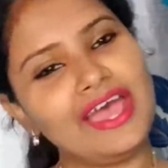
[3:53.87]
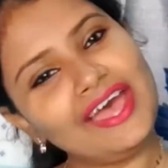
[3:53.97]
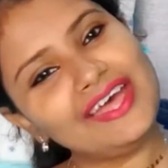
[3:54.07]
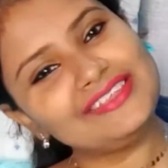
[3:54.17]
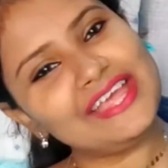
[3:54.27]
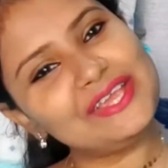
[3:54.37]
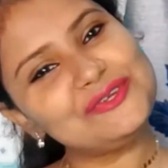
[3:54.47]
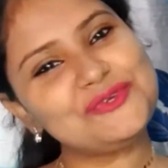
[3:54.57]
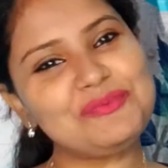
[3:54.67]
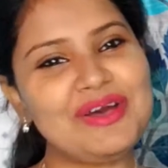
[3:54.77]
and thank
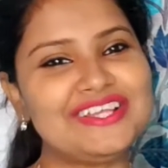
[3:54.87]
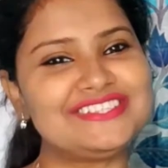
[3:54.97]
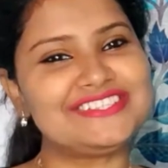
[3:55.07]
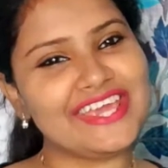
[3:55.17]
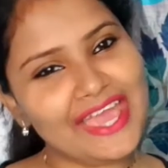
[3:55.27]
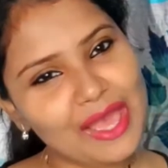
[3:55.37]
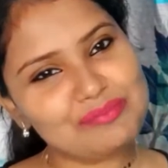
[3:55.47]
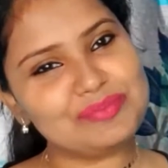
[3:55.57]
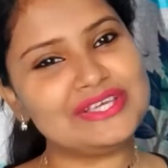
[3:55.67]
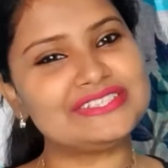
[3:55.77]
you so much stay
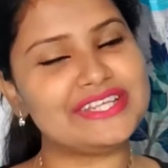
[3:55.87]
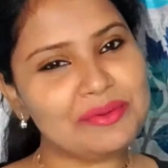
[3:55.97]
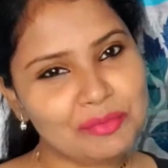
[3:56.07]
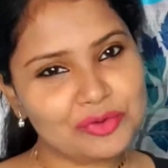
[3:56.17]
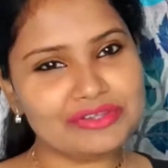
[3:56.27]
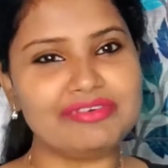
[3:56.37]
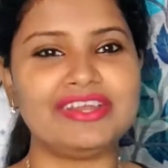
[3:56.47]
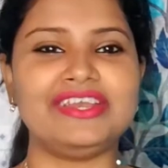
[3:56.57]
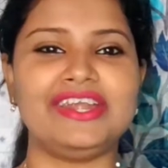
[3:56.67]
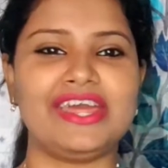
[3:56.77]
happy stay
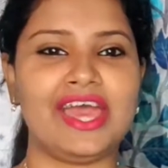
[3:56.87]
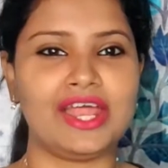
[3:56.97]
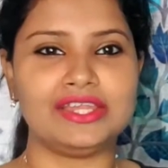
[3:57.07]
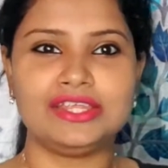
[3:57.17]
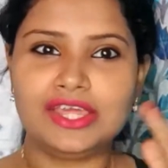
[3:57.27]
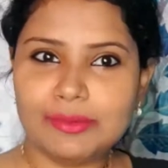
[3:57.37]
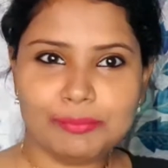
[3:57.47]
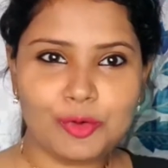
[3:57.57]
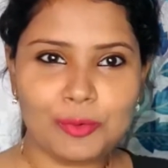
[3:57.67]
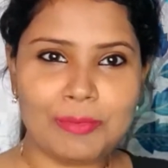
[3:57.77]
motivated and
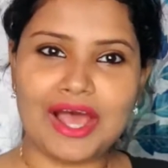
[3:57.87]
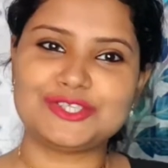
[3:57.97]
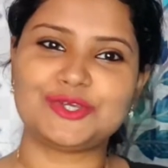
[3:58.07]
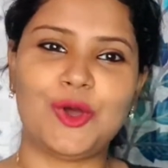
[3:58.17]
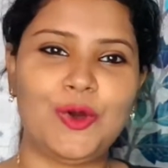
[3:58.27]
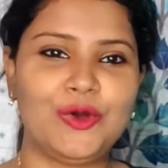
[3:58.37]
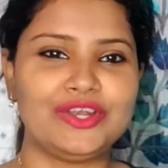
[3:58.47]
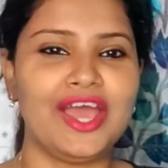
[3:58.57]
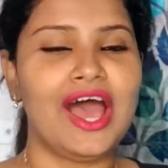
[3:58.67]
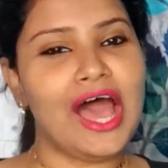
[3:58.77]
keep your mask
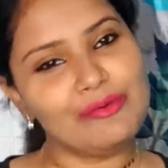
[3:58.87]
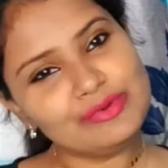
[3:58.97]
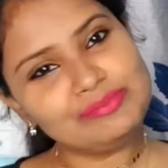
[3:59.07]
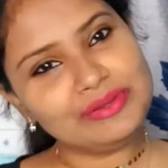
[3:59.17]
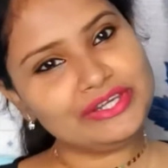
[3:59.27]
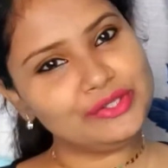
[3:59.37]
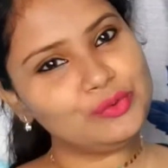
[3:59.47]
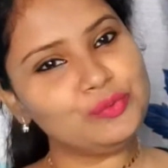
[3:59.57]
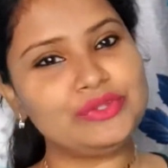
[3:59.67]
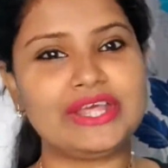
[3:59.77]
on I will meet
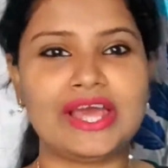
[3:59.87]
you with